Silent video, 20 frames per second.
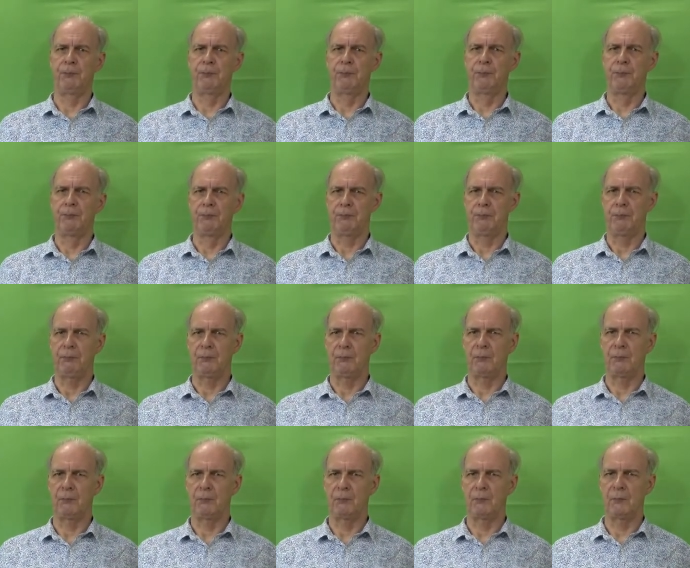
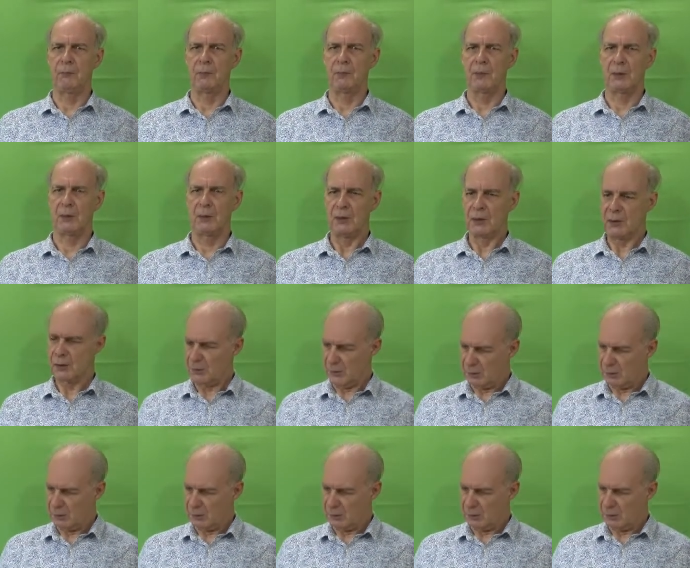No one is speaking in this clip.